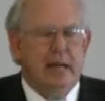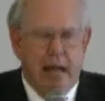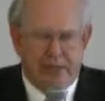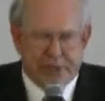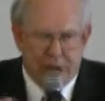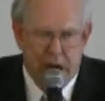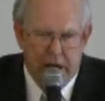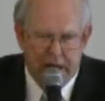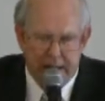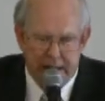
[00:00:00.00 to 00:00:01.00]
A
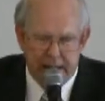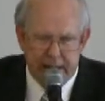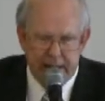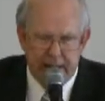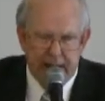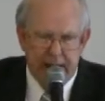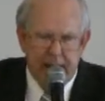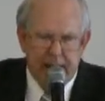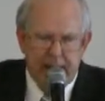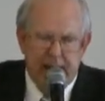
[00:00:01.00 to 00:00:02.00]
son
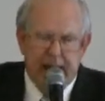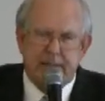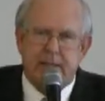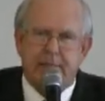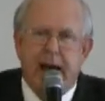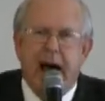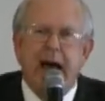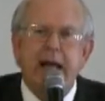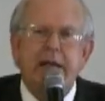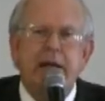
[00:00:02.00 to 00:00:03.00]
has a
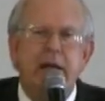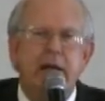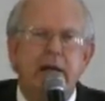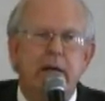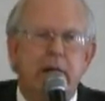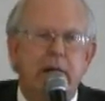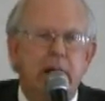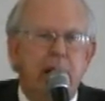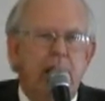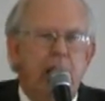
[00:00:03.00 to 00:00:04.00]
mind
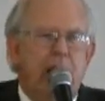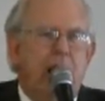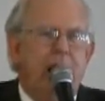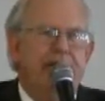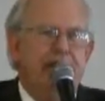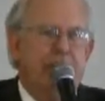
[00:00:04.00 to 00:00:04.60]
of his